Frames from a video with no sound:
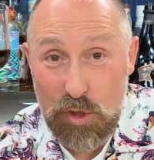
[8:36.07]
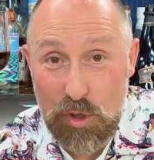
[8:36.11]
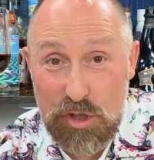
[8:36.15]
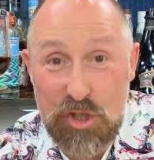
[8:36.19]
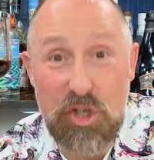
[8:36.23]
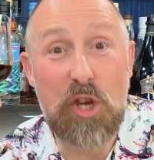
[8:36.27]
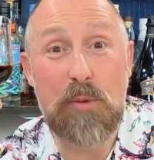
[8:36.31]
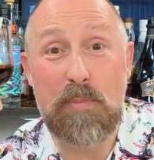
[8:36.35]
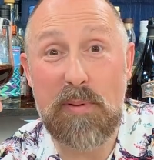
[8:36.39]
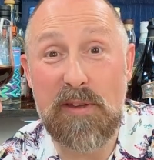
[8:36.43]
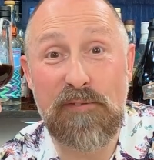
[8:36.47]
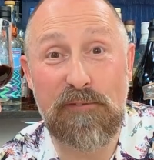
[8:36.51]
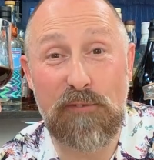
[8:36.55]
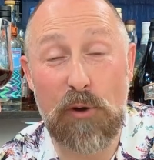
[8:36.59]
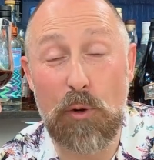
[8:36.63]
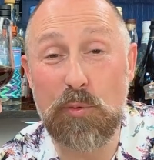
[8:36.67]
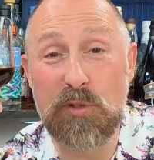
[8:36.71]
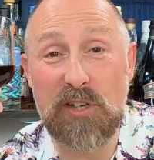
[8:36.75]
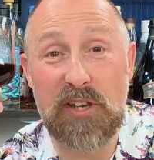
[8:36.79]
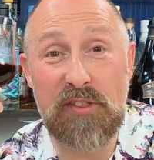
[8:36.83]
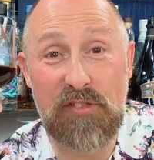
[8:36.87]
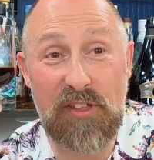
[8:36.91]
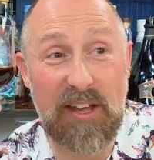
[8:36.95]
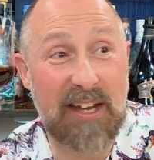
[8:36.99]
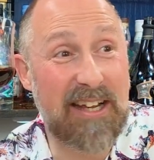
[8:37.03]
Would you be
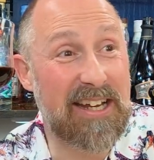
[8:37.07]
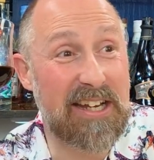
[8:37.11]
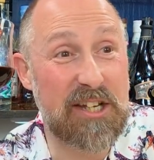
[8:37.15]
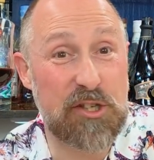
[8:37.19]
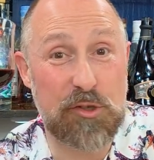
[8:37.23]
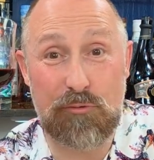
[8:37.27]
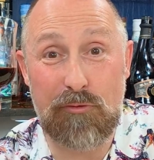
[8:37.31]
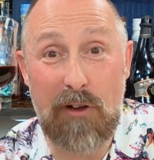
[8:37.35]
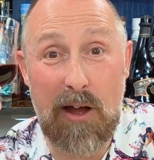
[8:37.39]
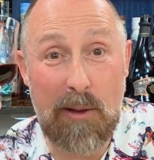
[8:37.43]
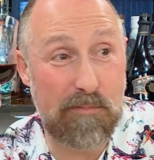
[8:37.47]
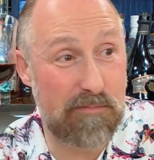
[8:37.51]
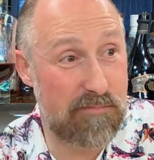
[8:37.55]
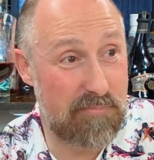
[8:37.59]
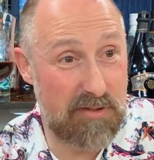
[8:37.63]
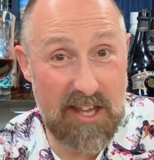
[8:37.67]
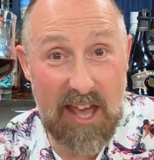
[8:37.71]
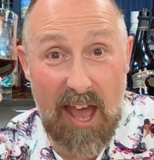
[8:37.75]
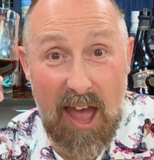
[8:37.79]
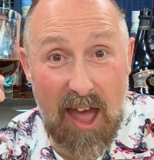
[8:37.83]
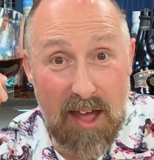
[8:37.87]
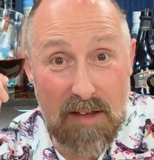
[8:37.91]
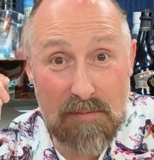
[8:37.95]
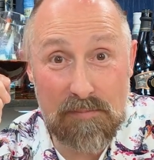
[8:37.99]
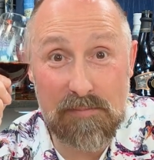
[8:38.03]
fooled in thinking it's
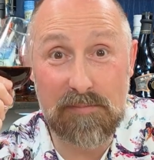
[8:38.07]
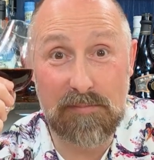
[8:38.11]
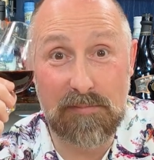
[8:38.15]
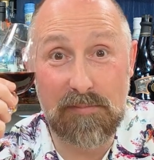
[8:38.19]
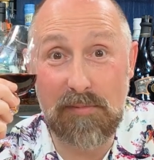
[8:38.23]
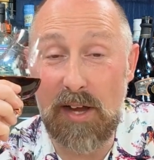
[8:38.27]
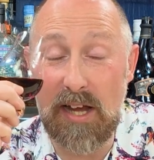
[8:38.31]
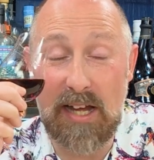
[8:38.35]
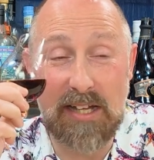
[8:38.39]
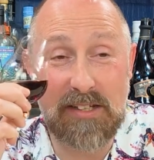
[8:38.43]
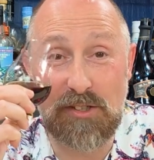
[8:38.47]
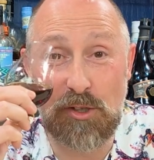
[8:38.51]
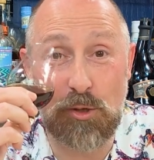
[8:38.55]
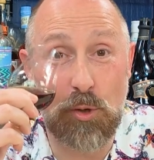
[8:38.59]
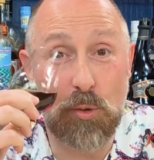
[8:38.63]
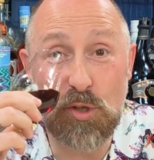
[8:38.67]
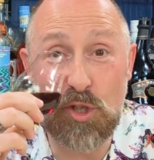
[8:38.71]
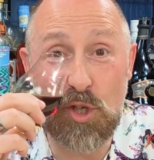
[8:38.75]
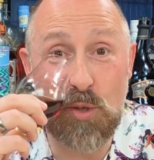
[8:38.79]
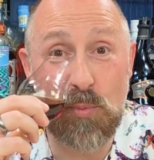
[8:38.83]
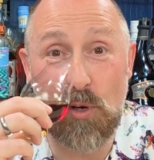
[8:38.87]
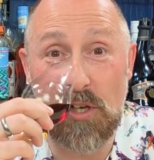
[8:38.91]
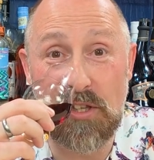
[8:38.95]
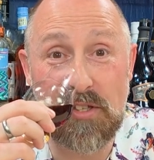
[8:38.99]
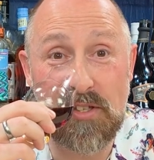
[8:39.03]
rum? Yeah, of
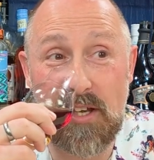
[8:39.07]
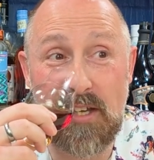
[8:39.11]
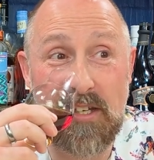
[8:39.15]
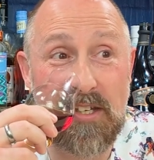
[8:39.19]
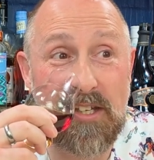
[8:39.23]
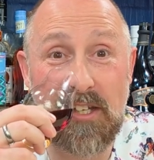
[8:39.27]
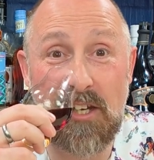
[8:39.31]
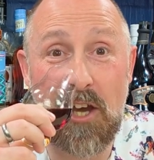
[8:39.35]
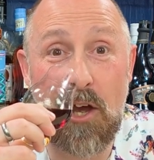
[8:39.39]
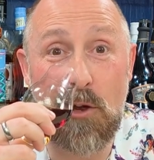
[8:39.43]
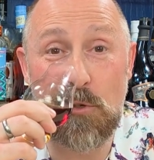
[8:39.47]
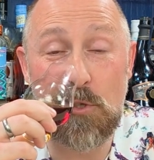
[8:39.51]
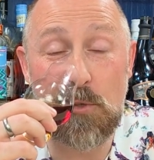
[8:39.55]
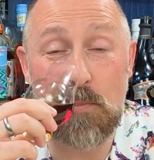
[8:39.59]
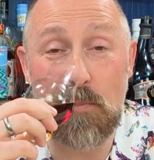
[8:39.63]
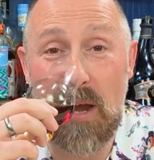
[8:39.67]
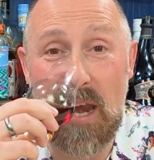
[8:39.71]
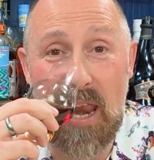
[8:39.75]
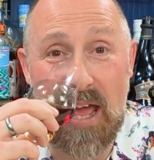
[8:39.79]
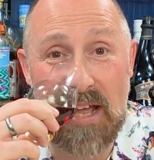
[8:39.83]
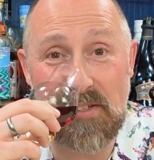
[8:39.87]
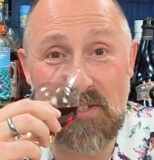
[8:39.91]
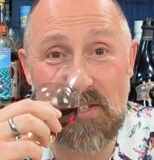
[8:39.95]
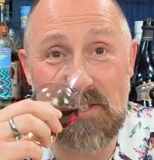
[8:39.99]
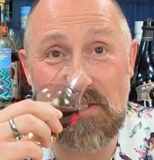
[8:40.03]
course you would. You know, it's
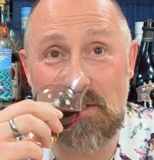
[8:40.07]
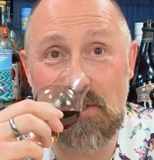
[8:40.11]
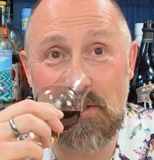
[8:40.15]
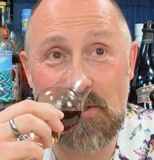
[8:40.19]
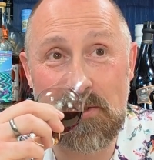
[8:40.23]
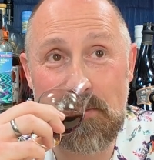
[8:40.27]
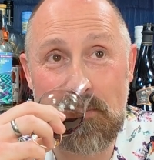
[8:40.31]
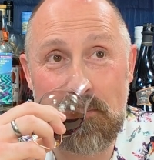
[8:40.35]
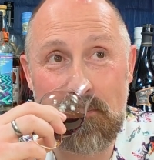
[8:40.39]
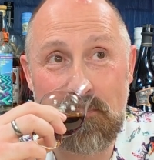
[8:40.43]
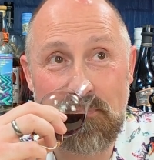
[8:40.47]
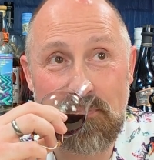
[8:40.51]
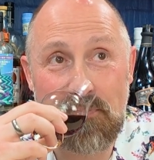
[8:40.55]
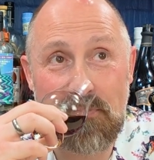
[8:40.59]
molasses.